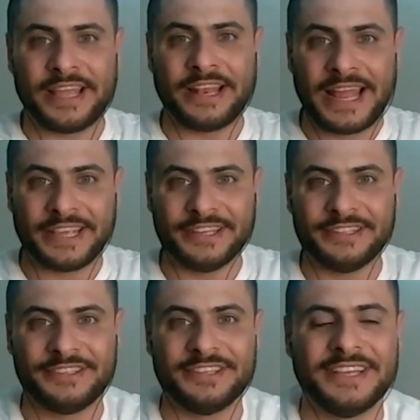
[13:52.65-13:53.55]
like
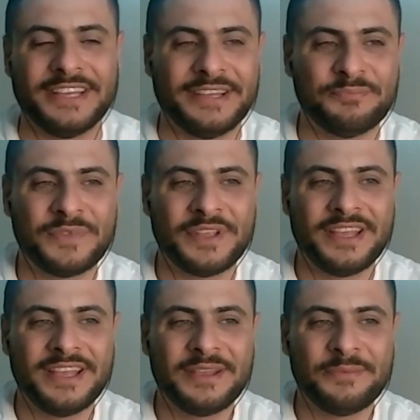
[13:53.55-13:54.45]
it
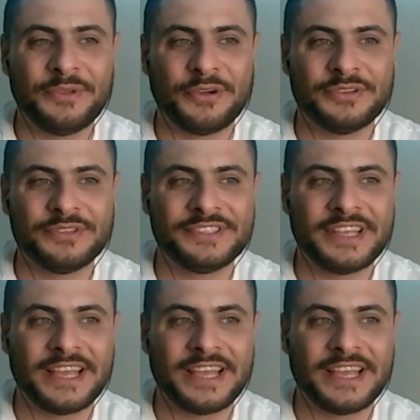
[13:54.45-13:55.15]
because